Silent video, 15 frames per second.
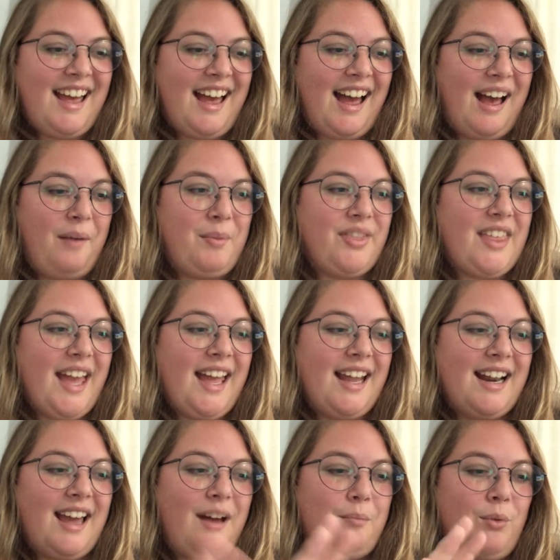But
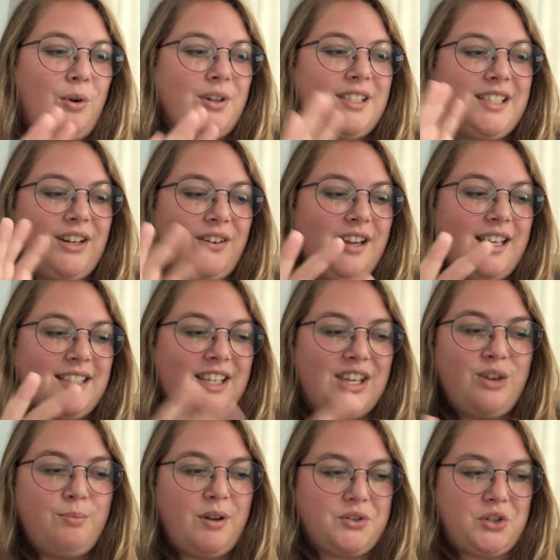then a more serious,
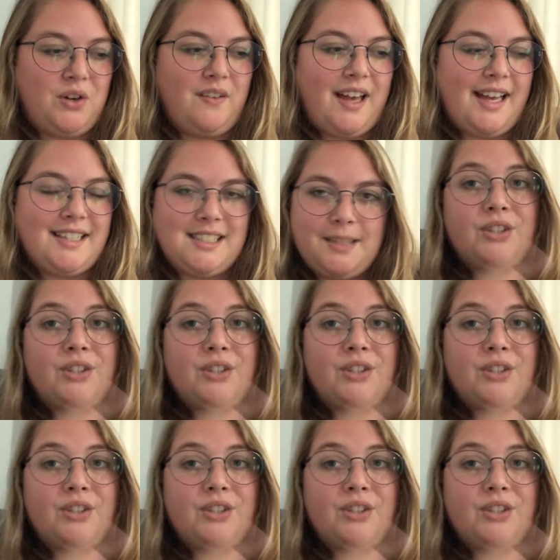cute picture of us.